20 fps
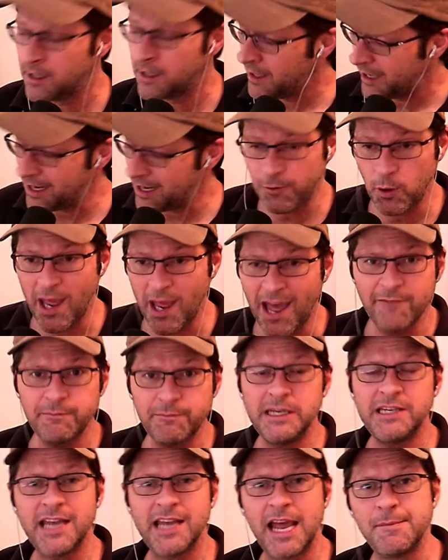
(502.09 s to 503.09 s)
And if you have
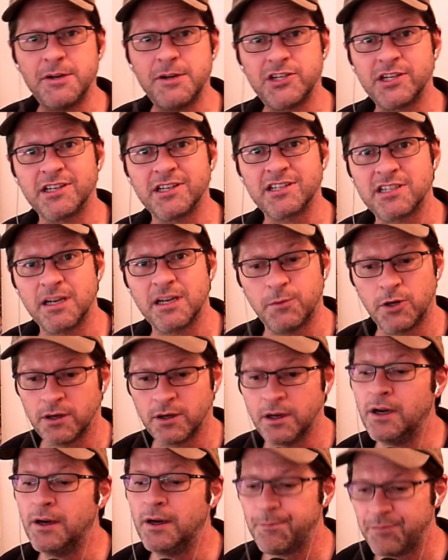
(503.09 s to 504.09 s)
been damaging to someone,
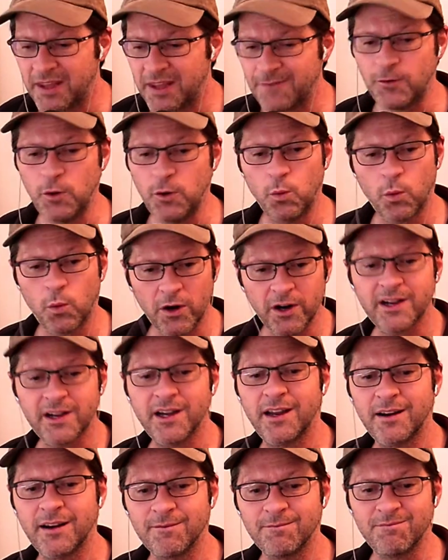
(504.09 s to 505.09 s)
if you work
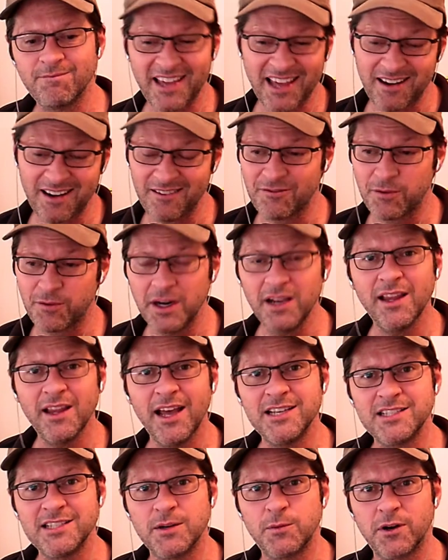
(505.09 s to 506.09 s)
on kind of
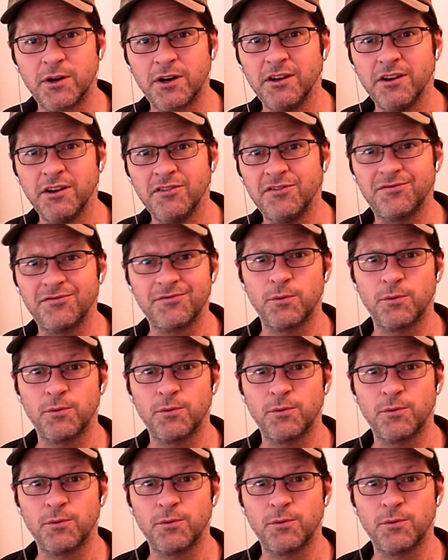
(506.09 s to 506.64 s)
realizing where you've